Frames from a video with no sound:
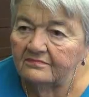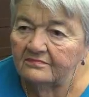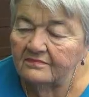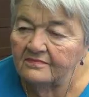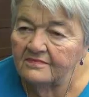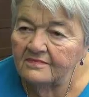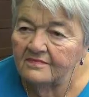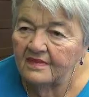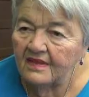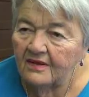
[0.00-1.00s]

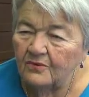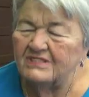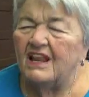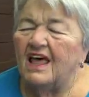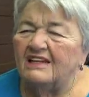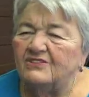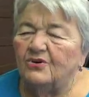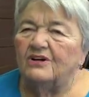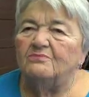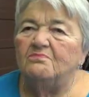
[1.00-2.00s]
It was a lot
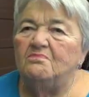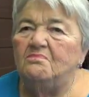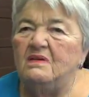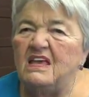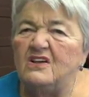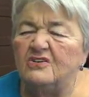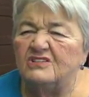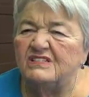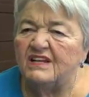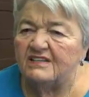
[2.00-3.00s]
toward be good
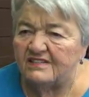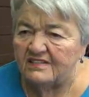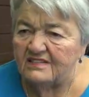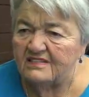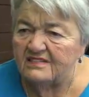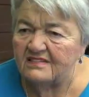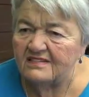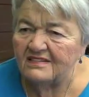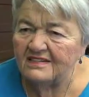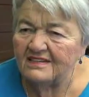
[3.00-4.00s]

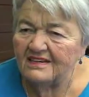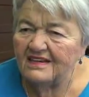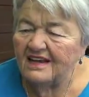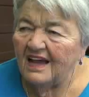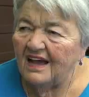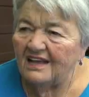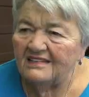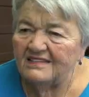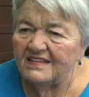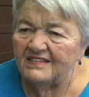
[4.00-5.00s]
citizens,
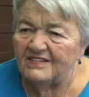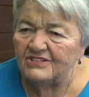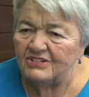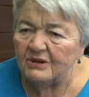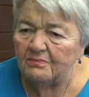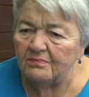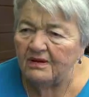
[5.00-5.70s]
citizenship,